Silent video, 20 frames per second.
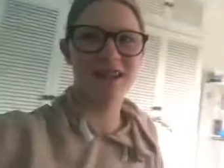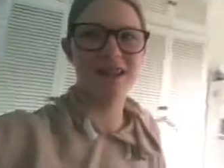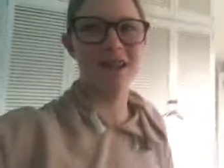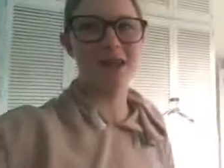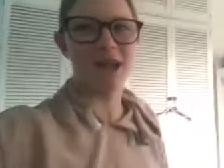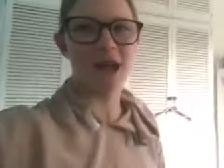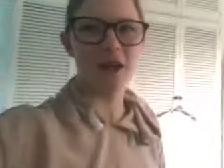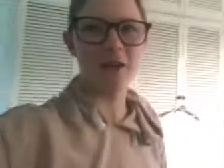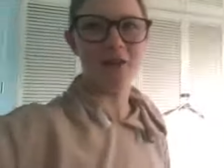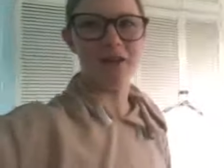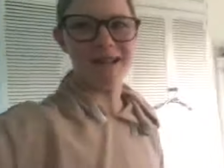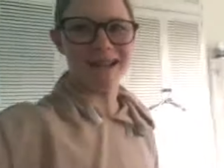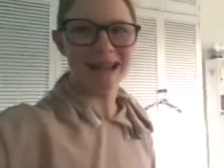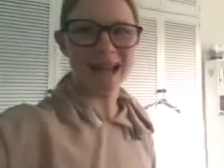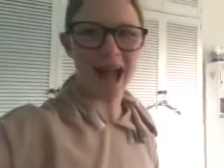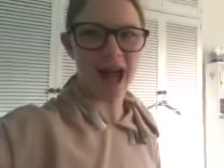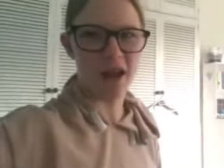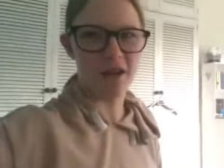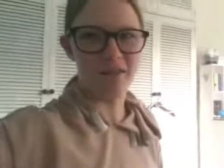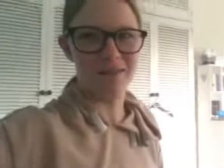so
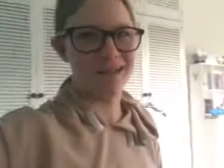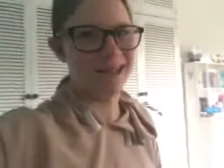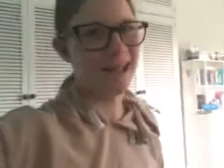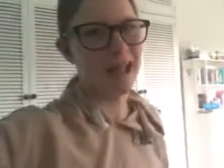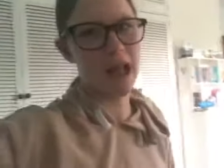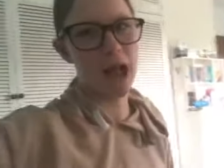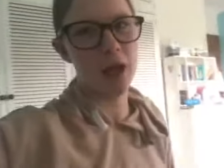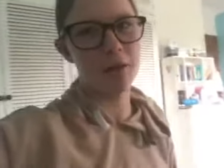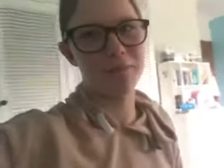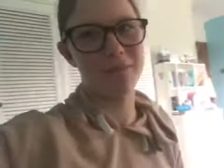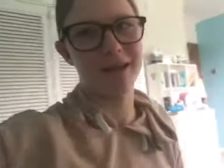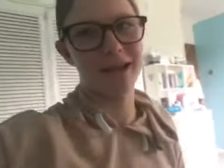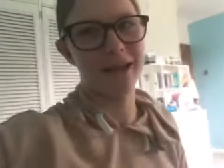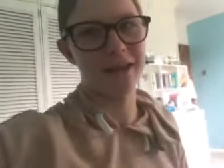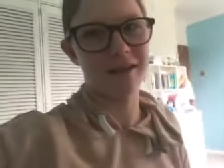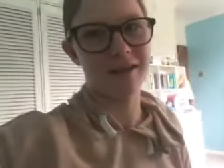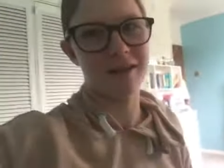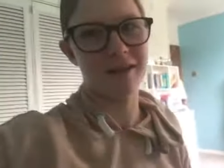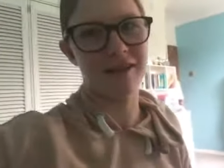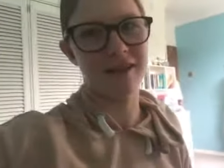yeah, I really hope you
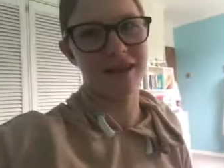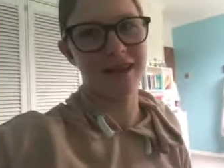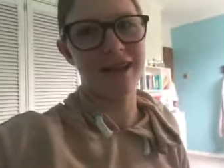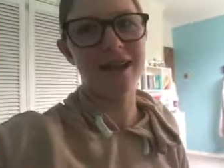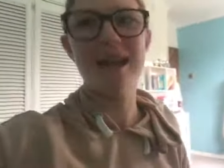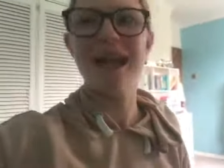guys